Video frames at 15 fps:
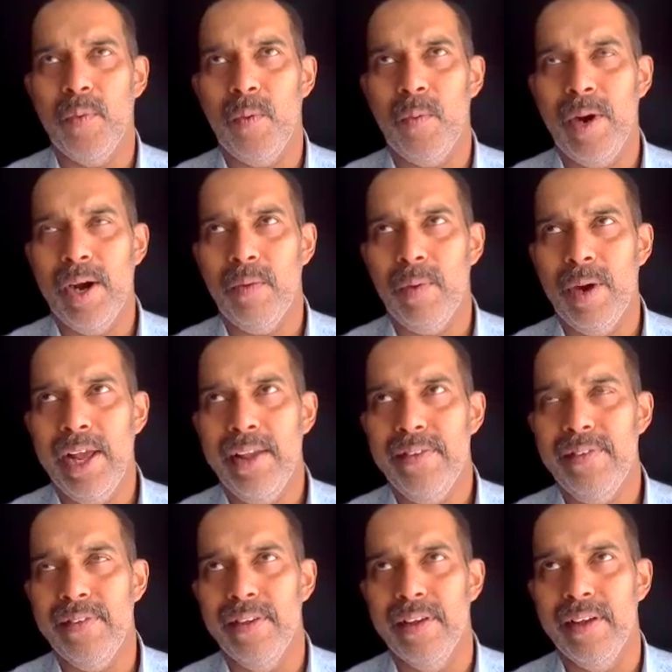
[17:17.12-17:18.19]
one
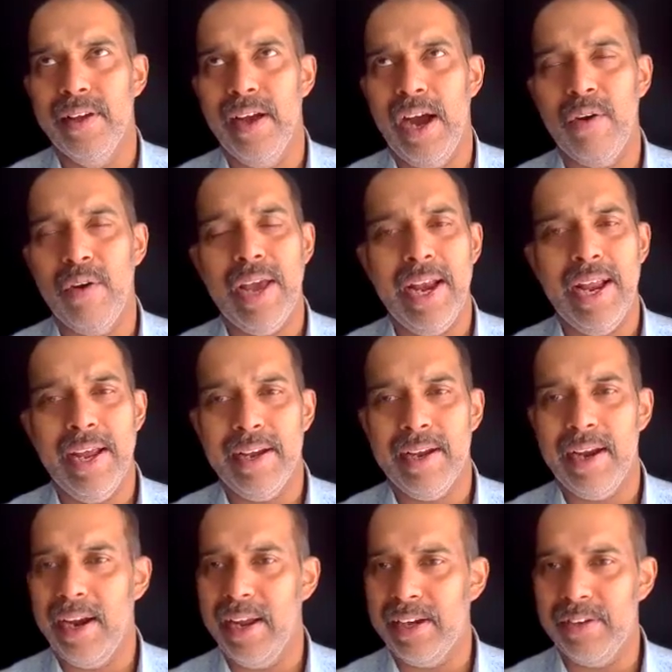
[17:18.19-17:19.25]
is, how can I
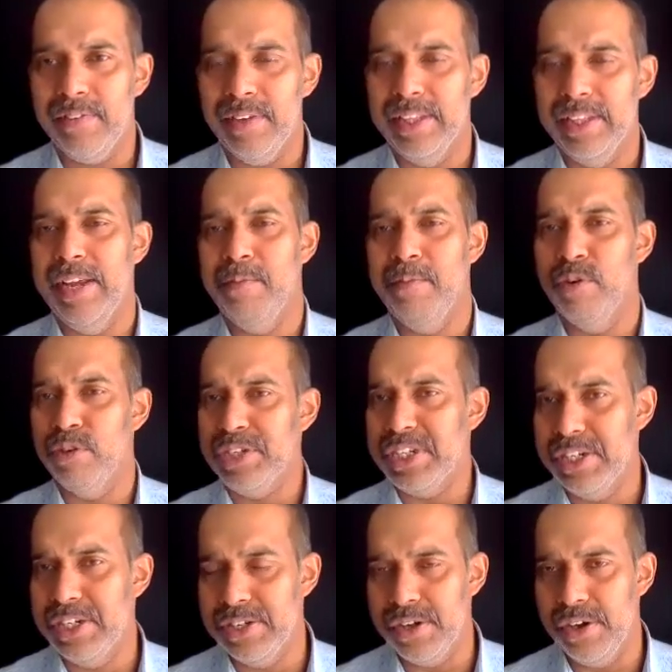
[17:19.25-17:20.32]
connect with the
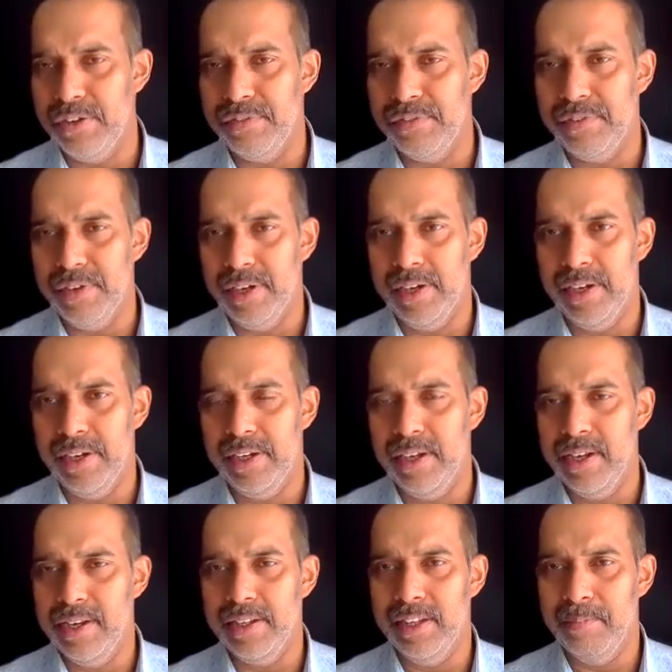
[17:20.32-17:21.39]
emotions of
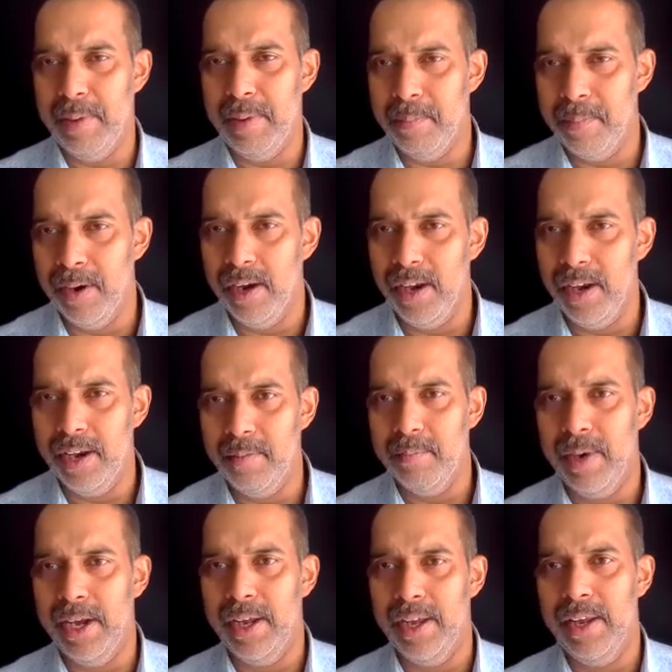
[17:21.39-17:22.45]
the people
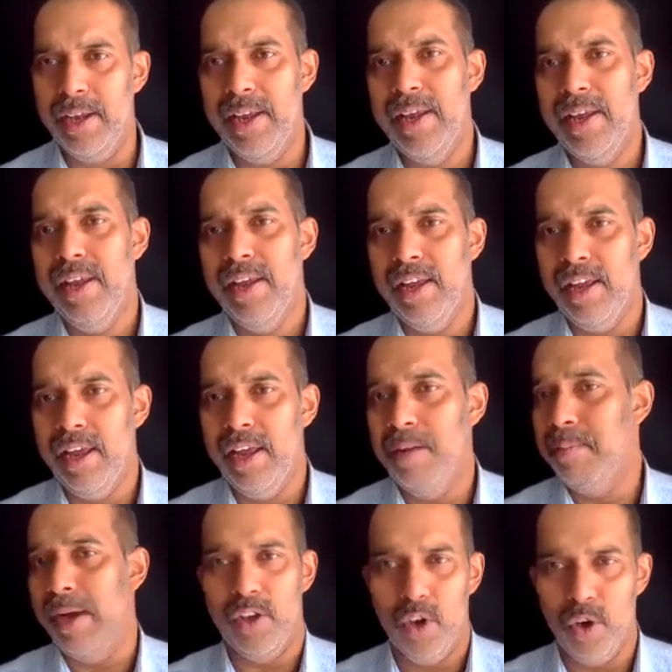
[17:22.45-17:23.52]
in
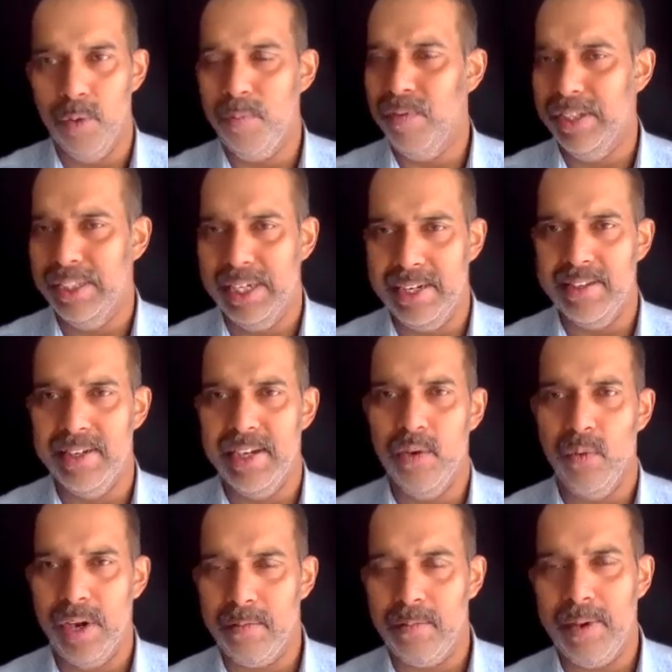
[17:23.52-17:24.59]
my group, whether it is
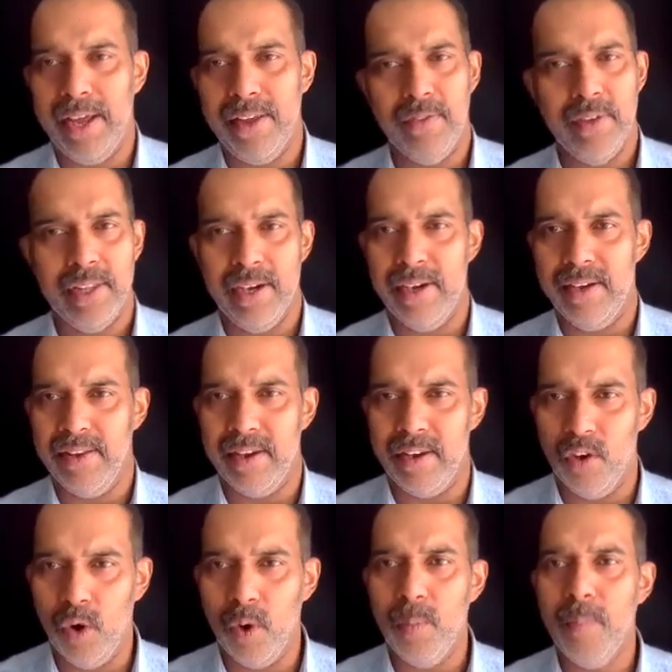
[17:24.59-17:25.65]
in a workplace, whether it is
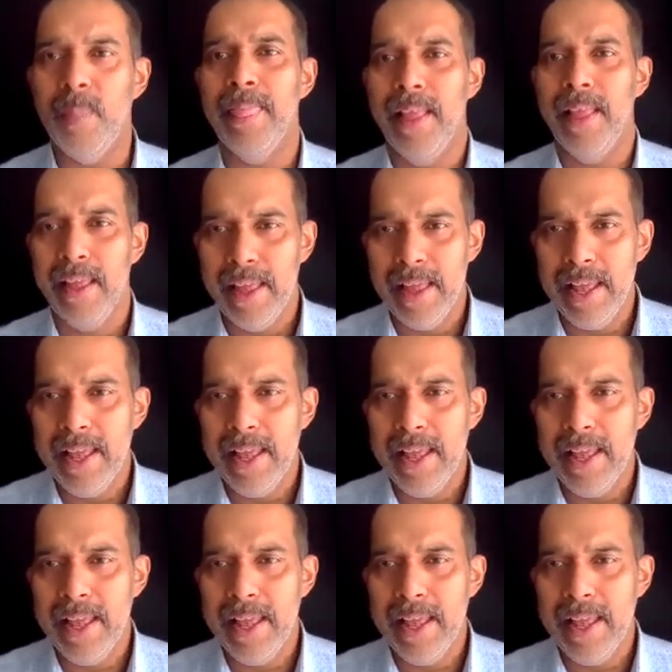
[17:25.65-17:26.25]
at home.